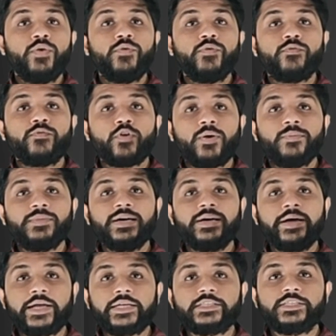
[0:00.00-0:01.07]
From
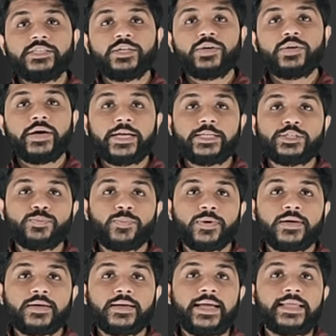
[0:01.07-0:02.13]
the S0,
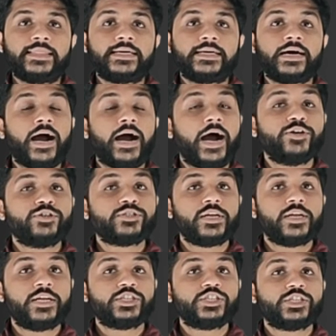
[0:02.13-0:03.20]
S1 and the
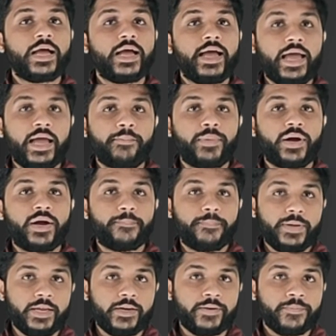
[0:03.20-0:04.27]
IO/M bar
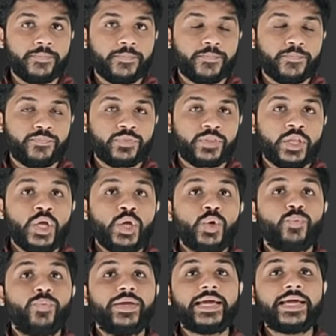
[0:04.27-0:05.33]
pin,
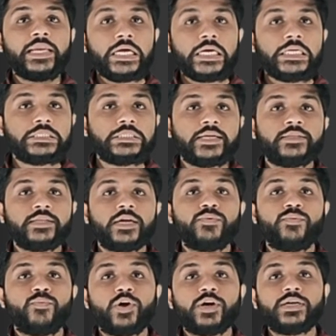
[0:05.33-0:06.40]
we can understand
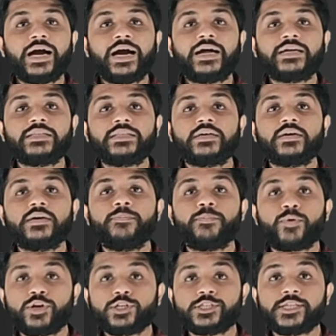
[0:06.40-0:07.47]
that what are the
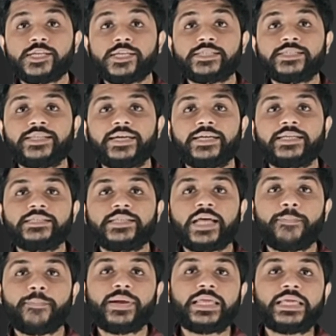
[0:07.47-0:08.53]
process that is
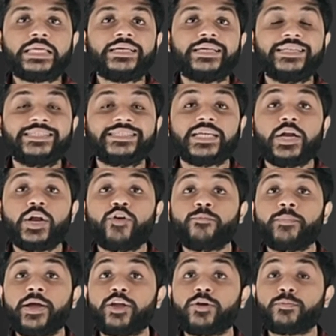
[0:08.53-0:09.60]
happening inside of
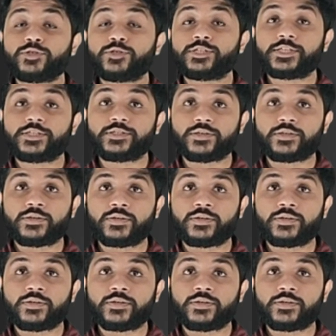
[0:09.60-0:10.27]
microprocessor.